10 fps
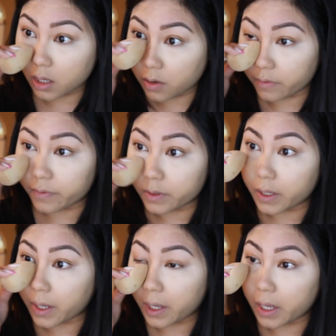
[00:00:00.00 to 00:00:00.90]

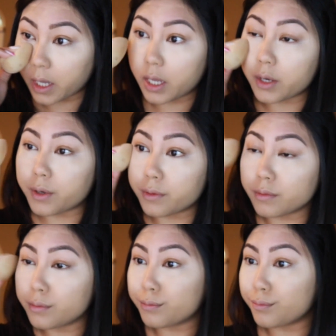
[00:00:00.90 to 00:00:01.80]
Hopefully, you know,
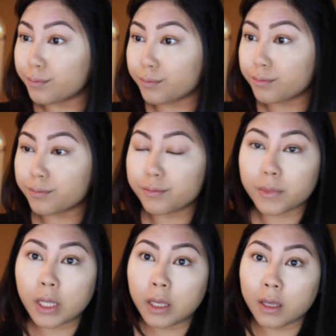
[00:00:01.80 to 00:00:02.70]

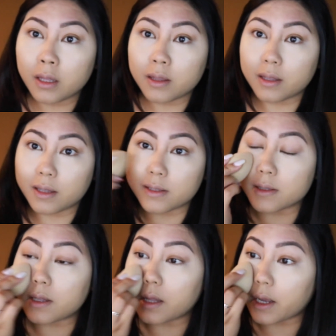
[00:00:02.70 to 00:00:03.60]
that
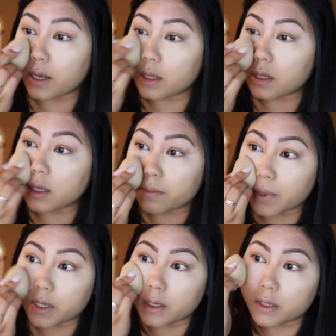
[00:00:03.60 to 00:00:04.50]
doesn't delay anything
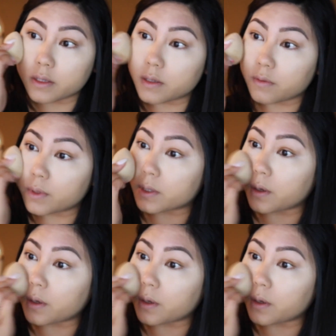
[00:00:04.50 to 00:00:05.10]
because of what's